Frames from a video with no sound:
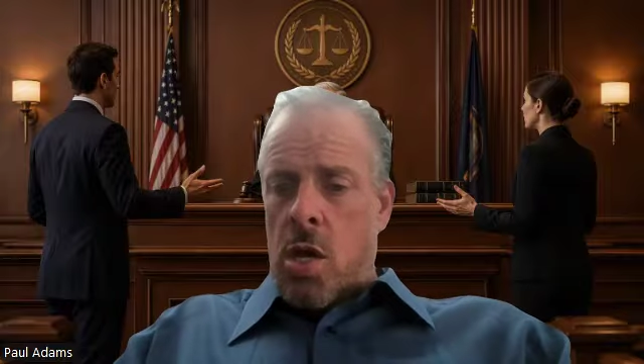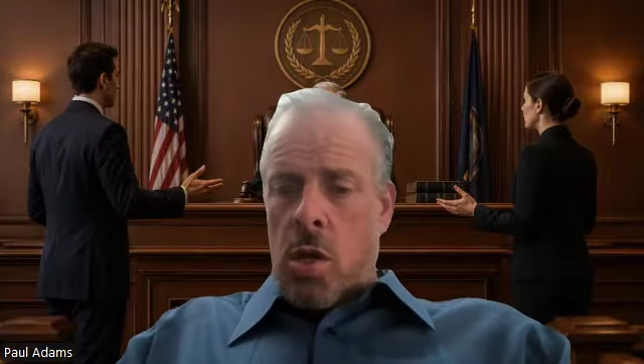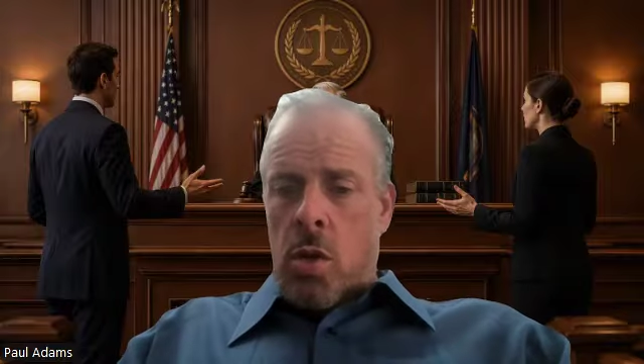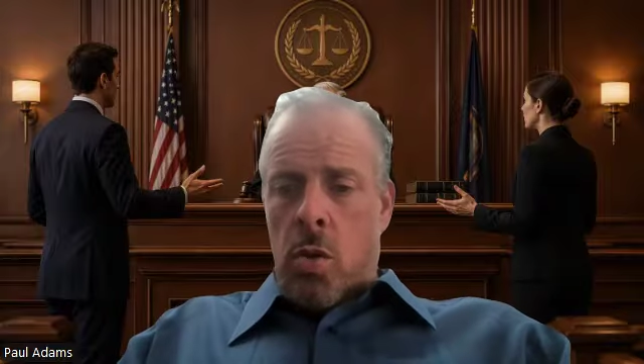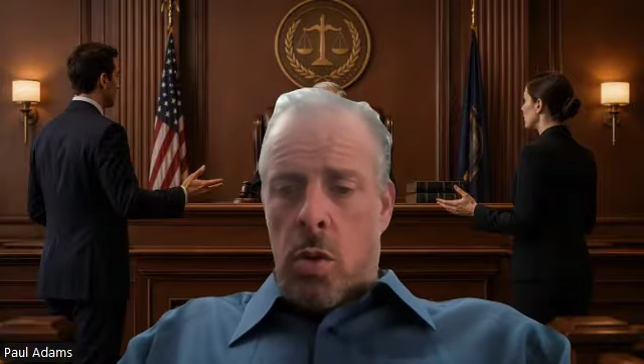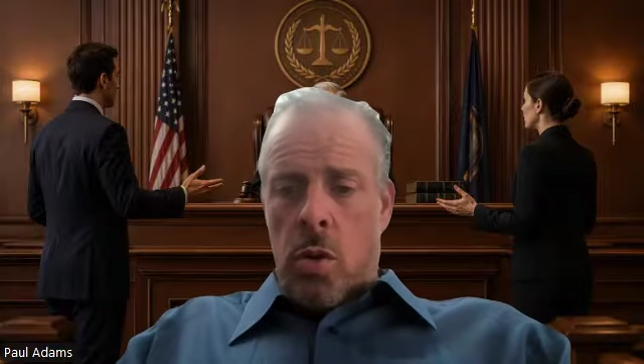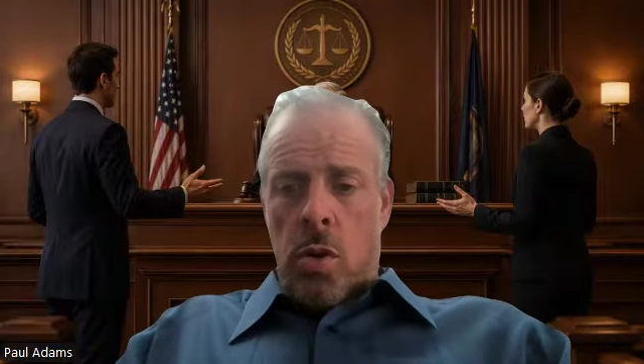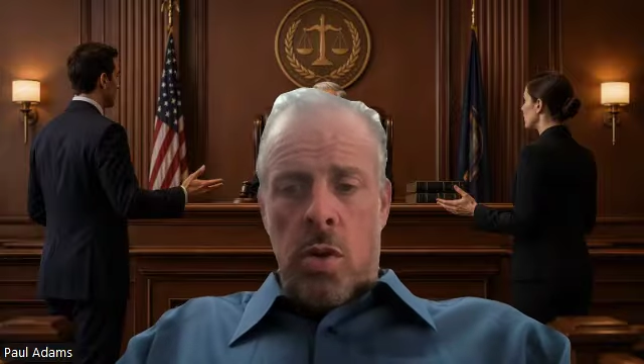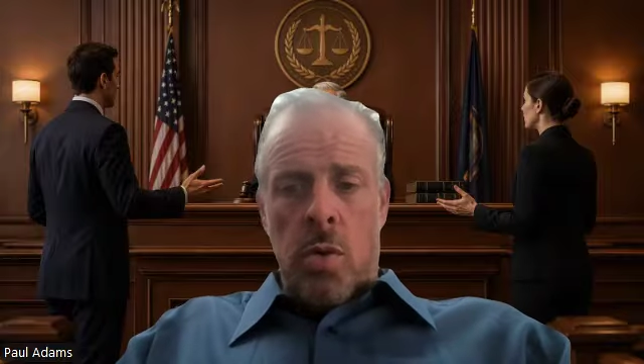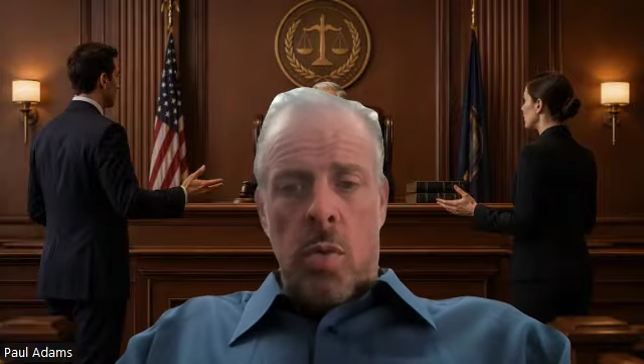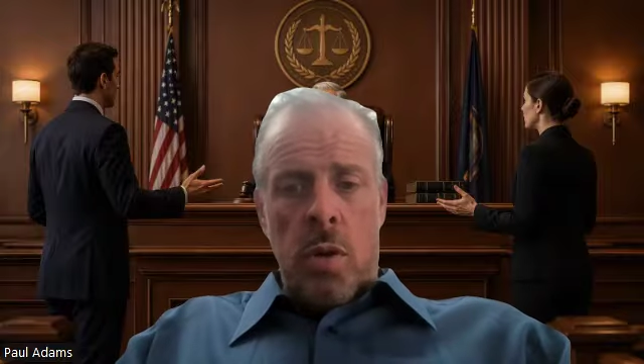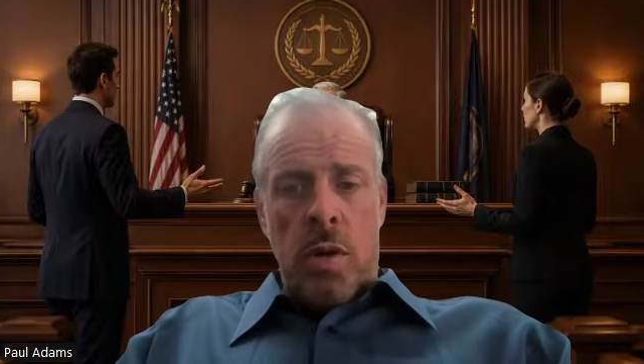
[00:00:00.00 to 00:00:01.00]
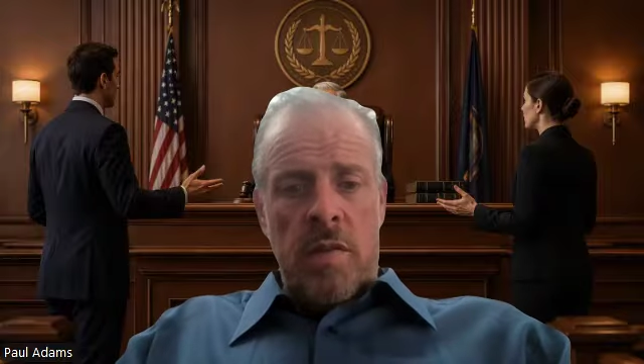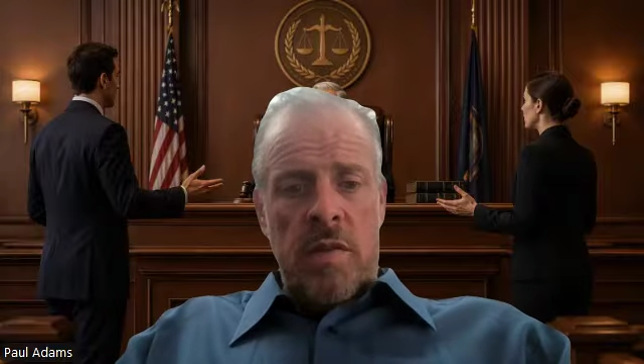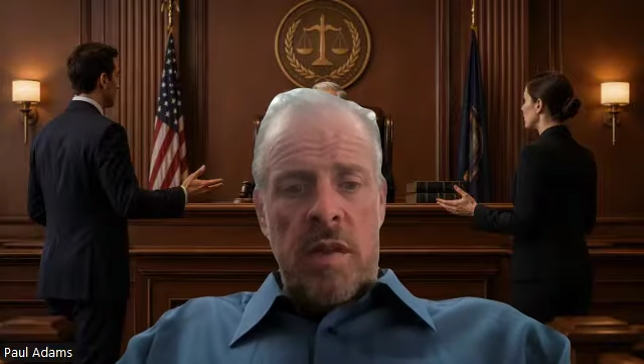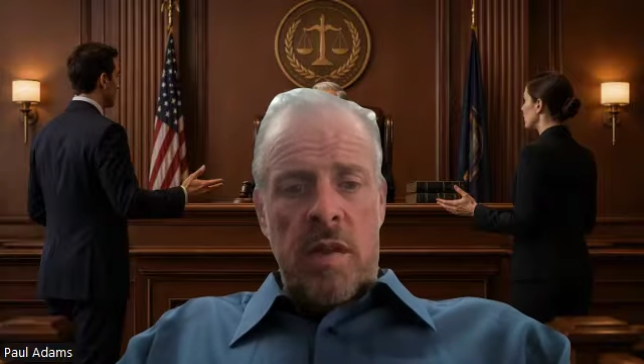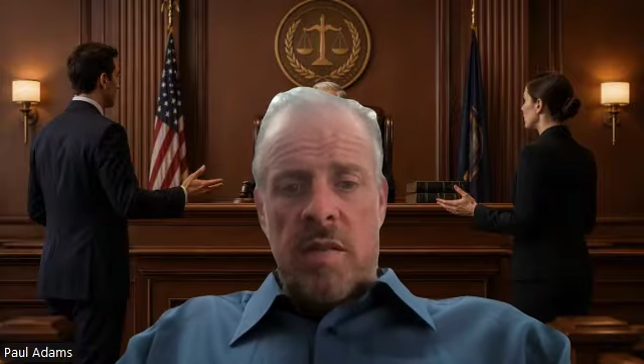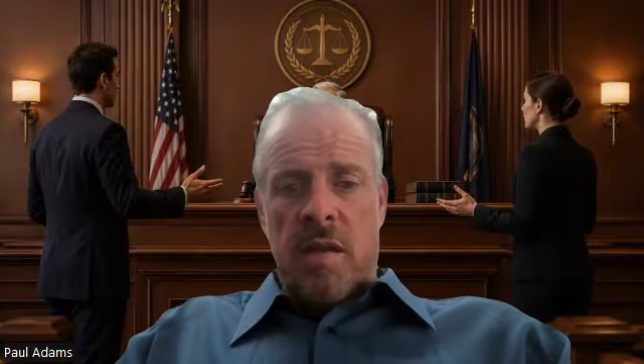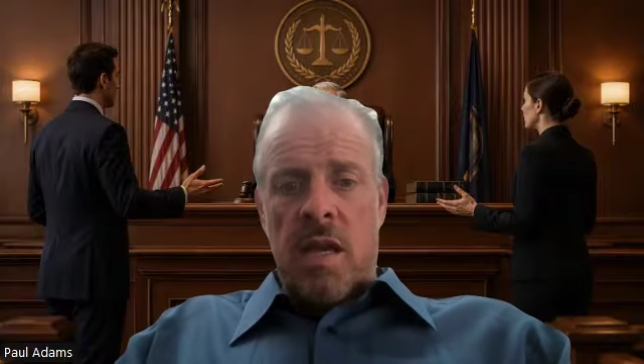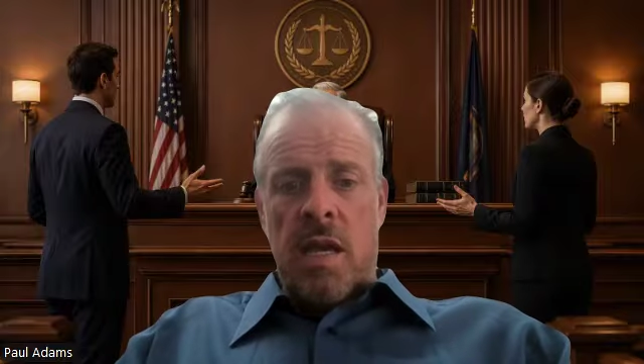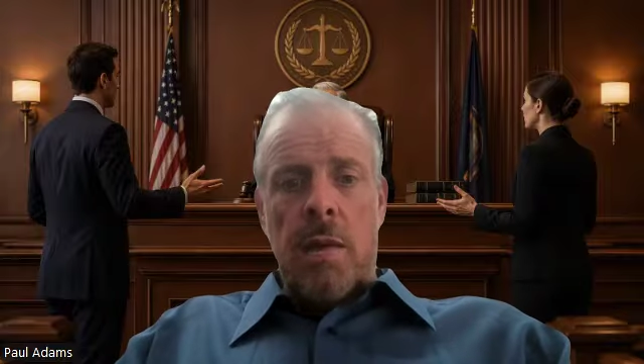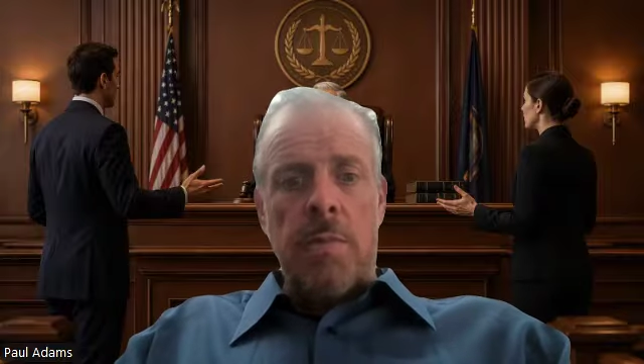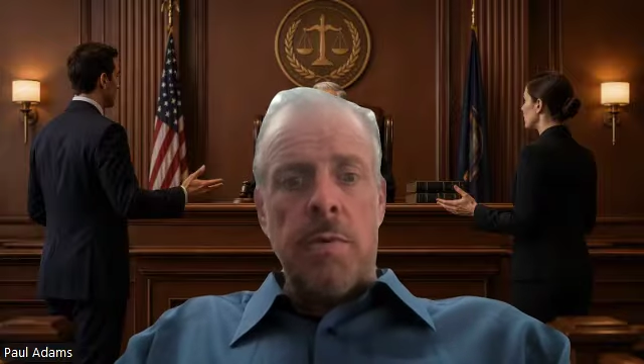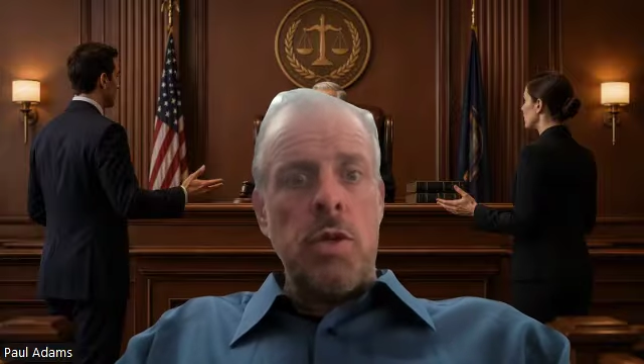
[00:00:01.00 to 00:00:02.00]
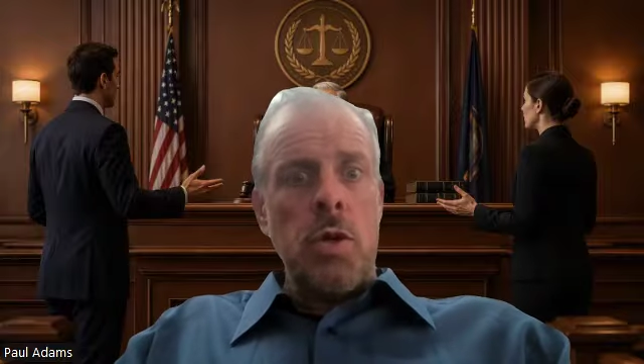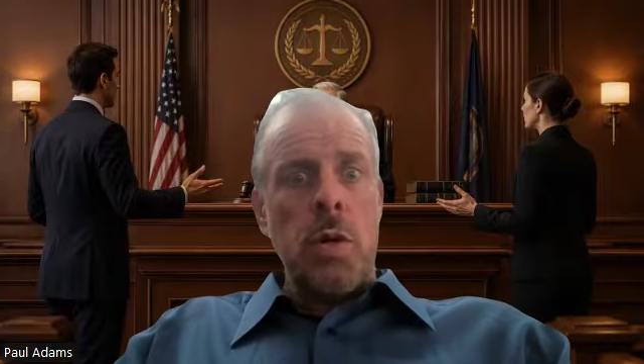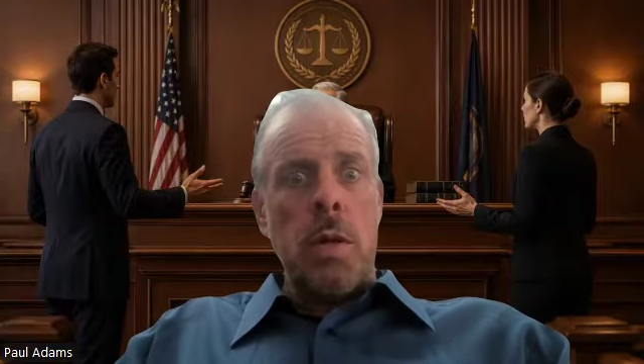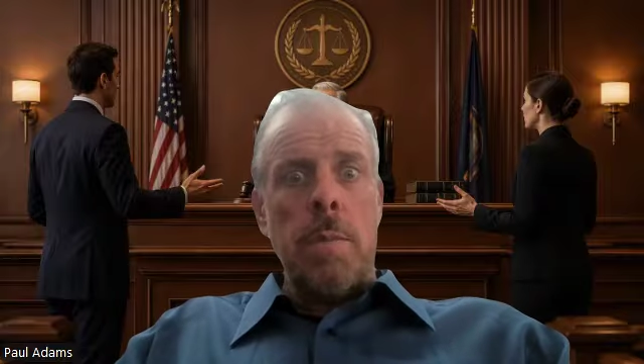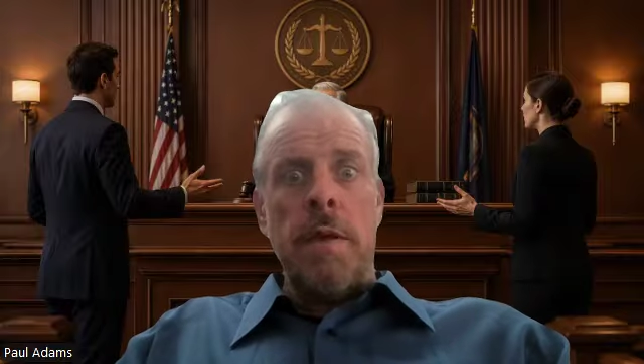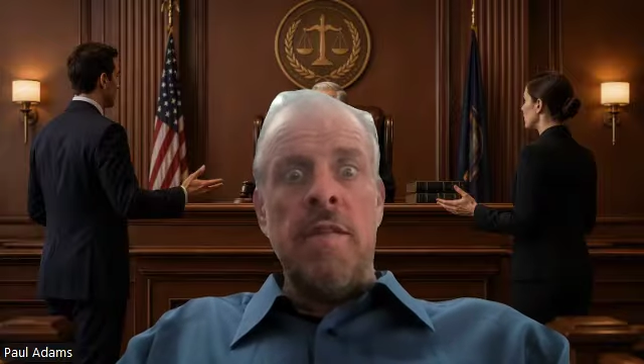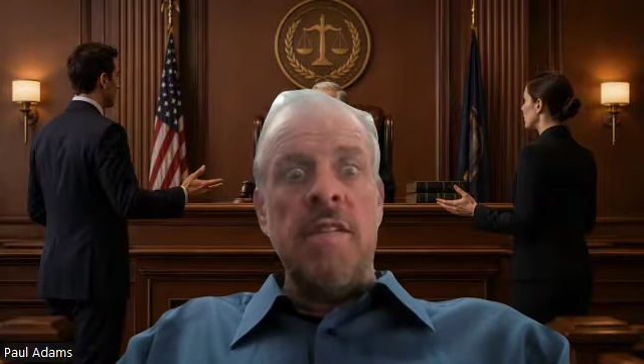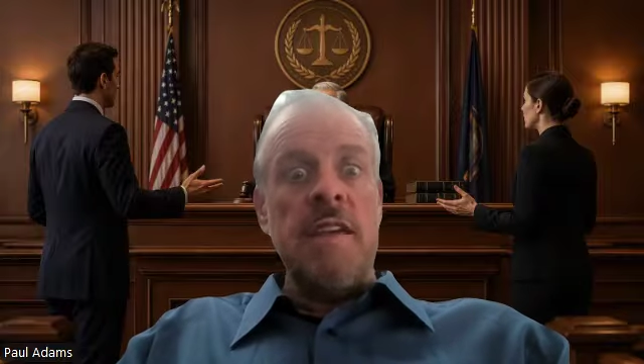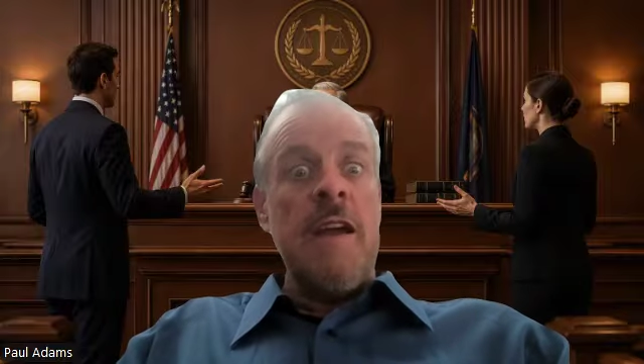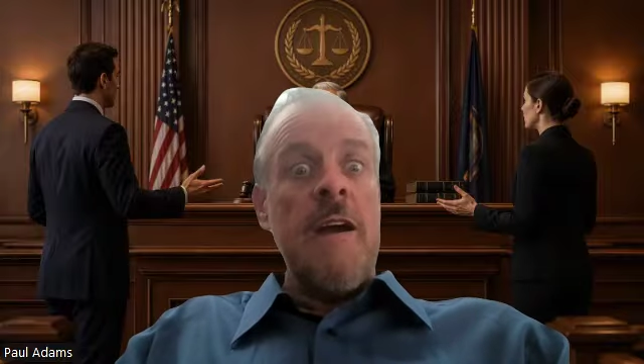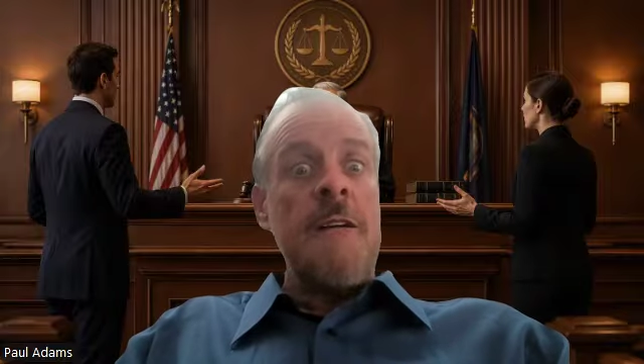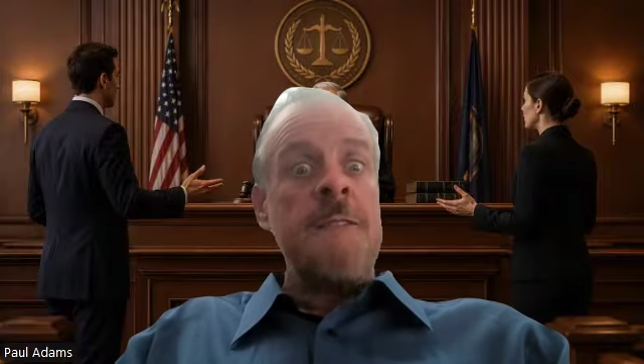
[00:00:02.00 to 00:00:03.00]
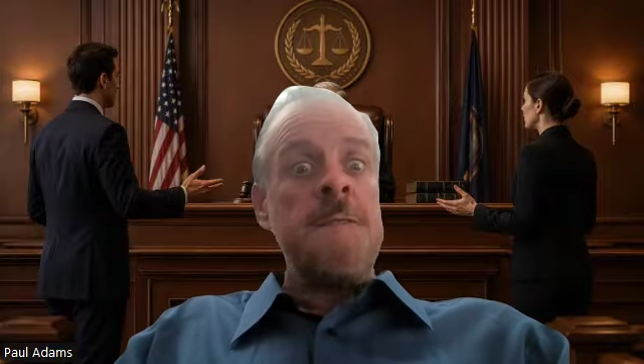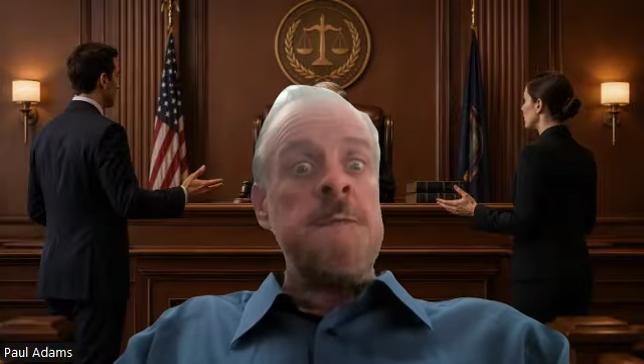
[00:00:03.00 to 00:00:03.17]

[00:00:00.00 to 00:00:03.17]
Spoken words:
you will learn that one sentence can keep attorney busy